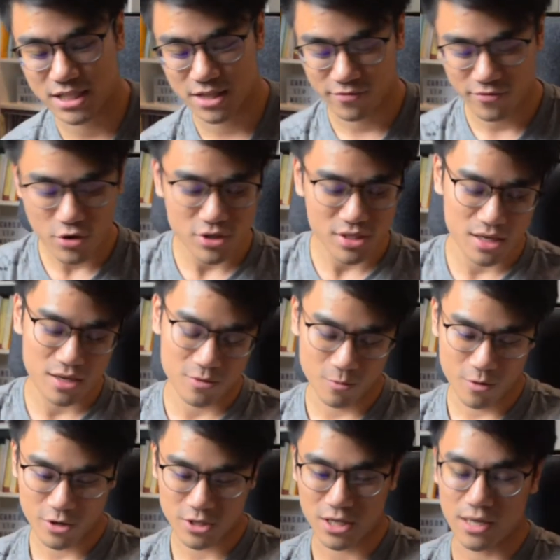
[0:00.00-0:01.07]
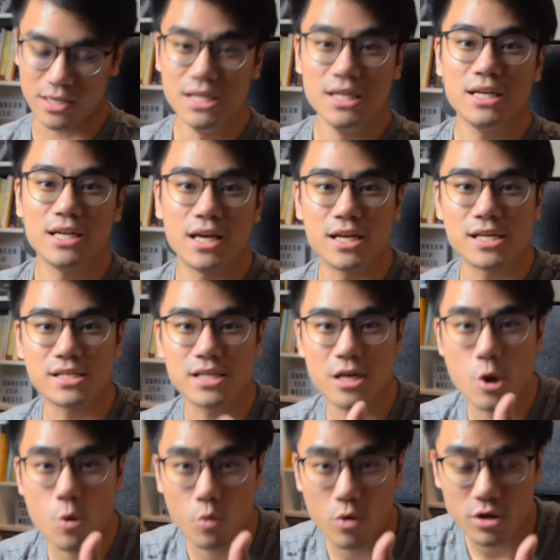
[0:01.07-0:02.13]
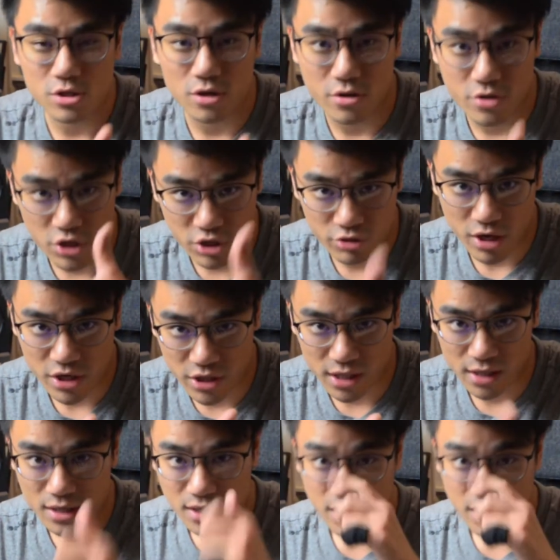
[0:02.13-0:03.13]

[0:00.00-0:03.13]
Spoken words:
The first thing it works on is it works on your stretching.